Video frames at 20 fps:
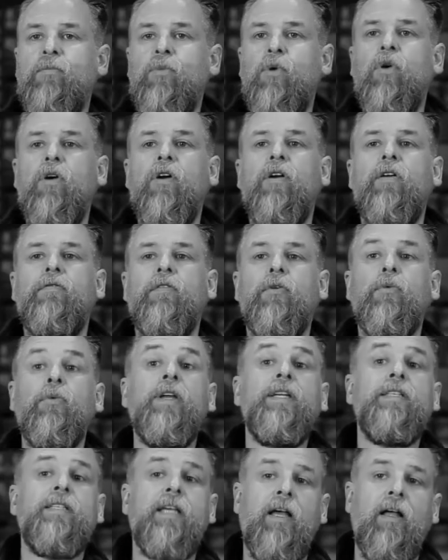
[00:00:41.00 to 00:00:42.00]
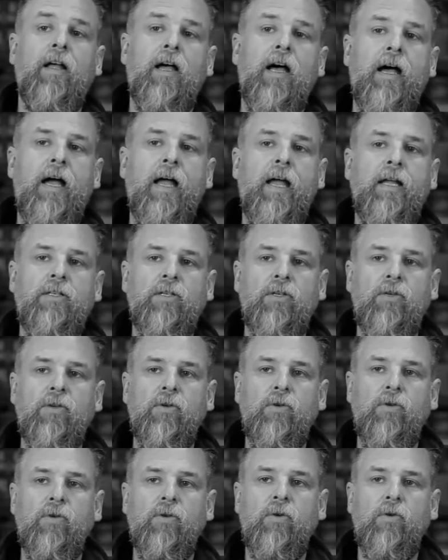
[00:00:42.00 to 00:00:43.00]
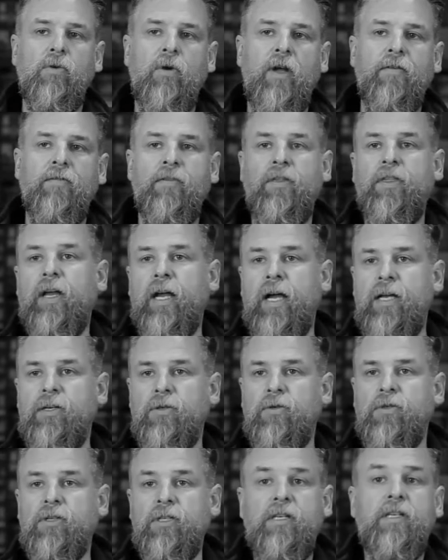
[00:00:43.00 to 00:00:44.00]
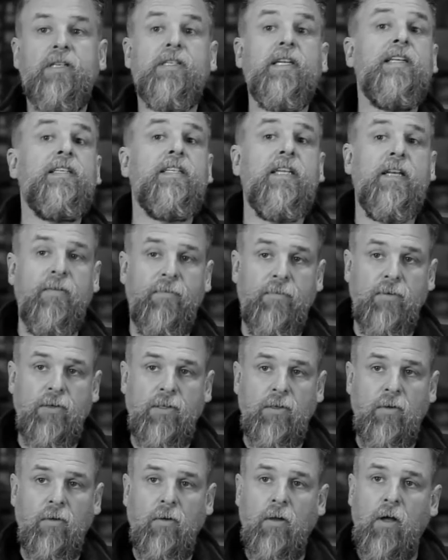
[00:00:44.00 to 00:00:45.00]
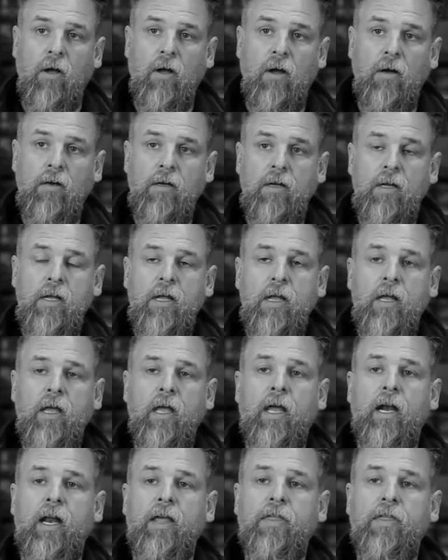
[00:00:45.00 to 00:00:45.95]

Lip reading: more of a retail eye to everything I do just because I did it for so long. And I